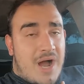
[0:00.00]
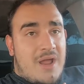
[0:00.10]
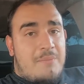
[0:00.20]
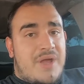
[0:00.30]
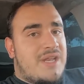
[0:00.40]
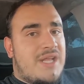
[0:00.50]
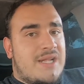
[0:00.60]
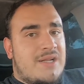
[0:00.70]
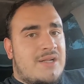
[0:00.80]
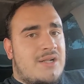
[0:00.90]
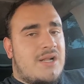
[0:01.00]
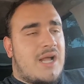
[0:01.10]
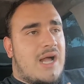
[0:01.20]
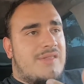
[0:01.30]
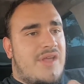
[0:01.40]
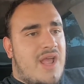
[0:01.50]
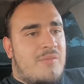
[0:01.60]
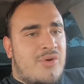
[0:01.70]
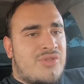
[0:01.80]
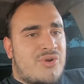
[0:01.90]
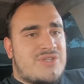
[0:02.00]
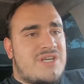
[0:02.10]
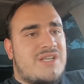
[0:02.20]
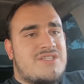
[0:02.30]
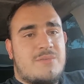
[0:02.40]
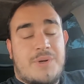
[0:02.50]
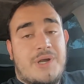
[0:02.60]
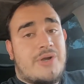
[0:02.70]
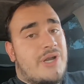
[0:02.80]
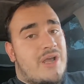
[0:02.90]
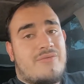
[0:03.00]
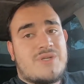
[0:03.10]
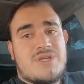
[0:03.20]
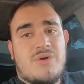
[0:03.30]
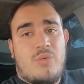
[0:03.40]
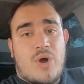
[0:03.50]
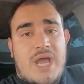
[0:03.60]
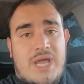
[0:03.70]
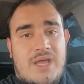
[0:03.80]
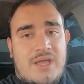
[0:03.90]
opinion, the M113 is superior in every single way.